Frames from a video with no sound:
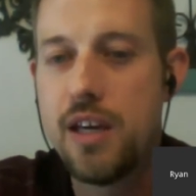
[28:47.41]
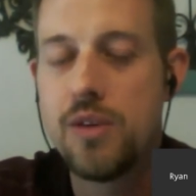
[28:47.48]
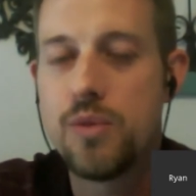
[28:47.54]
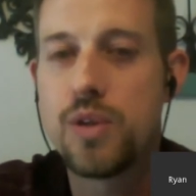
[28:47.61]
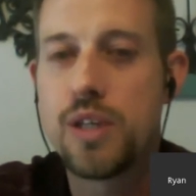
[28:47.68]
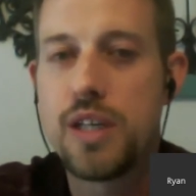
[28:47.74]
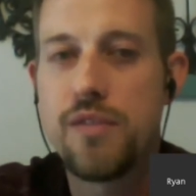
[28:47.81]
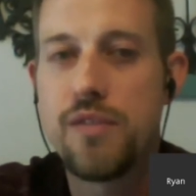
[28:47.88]

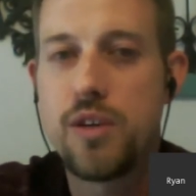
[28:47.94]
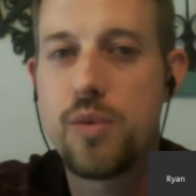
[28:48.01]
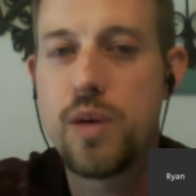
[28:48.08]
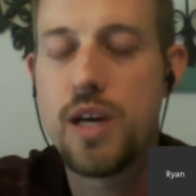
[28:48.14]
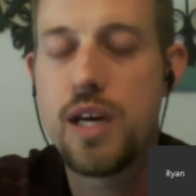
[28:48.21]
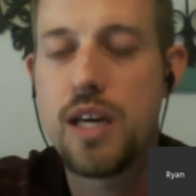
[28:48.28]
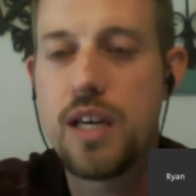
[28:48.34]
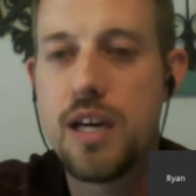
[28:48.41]
we're giving
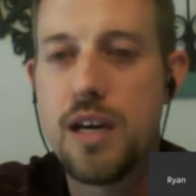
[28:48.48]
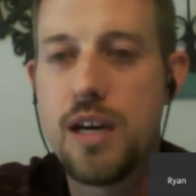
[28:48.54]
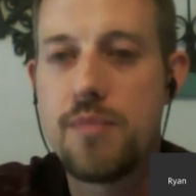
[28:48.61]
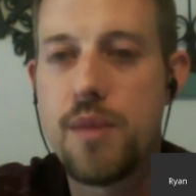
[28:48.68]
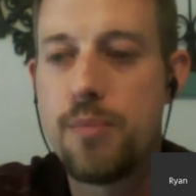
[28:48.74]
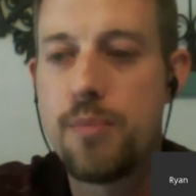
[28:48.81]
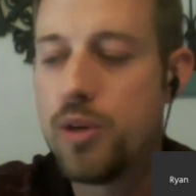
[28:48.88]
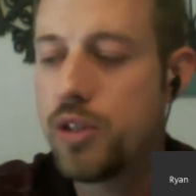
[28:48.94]
away
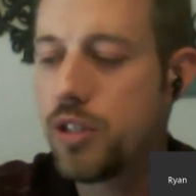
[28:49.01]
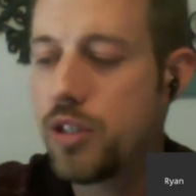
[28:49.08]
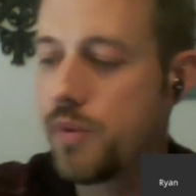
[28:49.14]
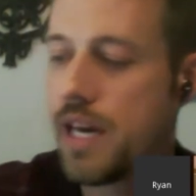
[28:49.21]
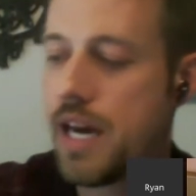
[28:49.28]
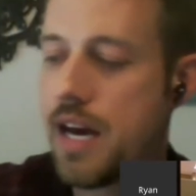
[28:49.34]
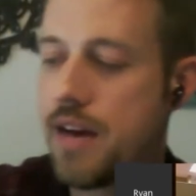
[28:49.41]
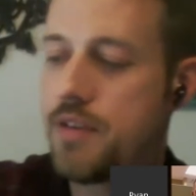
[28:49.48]
a book that we
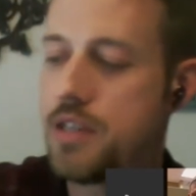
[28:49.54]
have.